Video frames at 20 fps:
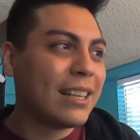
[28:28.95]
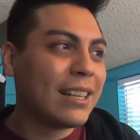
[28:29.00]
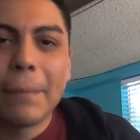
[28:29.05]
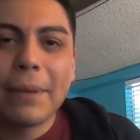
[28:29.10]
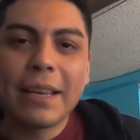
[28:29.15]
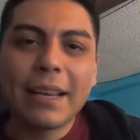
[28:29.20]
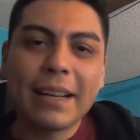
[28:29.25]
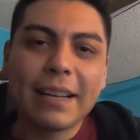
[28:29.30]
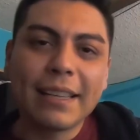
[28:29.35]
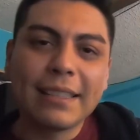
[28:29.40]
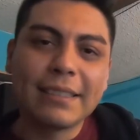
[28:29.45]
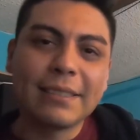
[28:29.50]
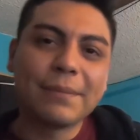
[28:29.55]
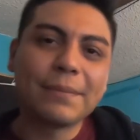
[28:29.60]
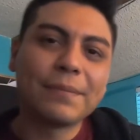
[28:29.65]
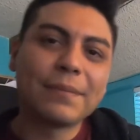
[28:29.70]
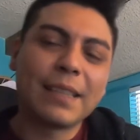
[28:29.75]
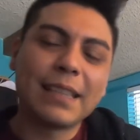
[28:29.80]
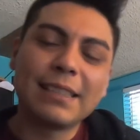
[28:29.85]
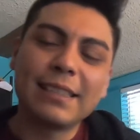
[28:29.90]
But yeah, guys,
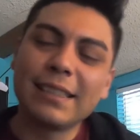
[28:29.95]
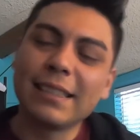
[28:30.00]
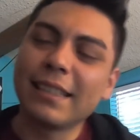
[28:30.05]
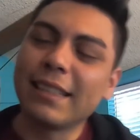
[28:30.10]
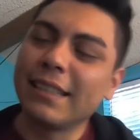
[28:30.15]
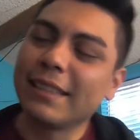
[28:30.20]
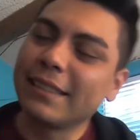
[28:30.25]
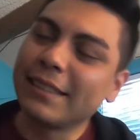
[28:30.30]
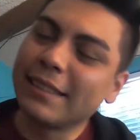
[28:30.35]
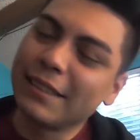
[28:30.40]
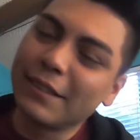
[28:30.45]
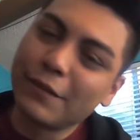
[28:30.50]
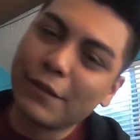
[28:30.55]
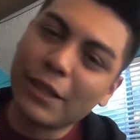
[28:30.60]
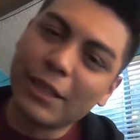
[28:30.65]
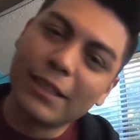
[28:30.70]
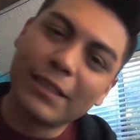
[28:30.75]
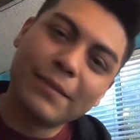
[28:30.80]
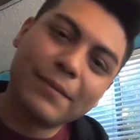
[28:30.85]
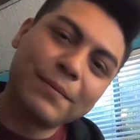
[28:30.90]
that's it, guys. It's
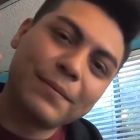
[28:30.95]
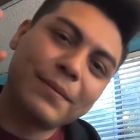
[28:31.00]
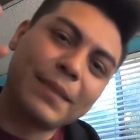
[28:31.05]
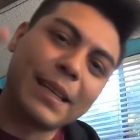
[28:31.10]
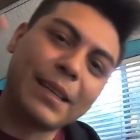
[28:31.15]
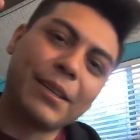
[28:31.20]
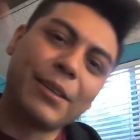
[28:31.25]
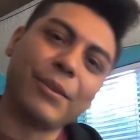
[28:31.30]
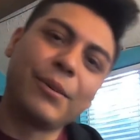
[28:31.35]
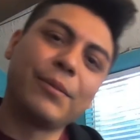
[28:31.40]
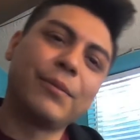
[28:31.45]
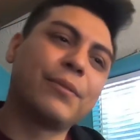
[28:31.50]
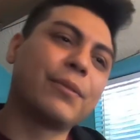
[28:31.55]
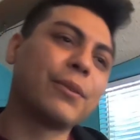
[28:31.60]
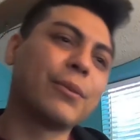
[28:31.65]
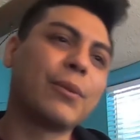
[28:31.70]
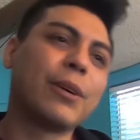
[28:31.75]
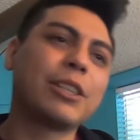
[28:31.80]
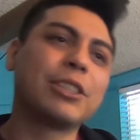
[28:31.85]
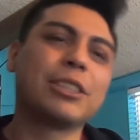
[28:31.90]
fun. Thank you
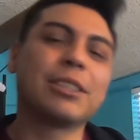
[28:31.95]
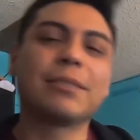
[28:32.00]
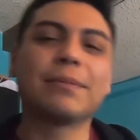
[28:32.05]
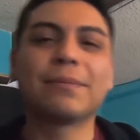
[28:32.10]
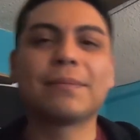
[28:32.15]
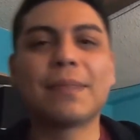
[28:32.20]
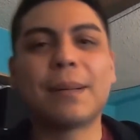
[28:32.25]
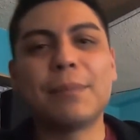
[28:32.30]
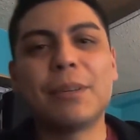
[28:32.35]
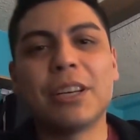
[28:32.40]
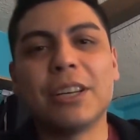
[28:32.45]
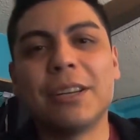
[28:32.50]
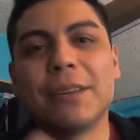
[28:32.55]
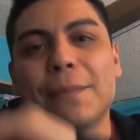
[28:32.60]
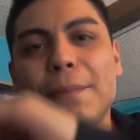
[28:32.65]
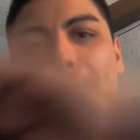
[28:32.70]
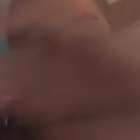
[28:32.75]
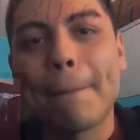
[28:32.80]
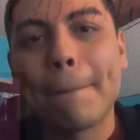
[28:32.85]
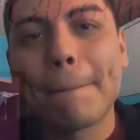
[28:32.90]
for watching. I'm done.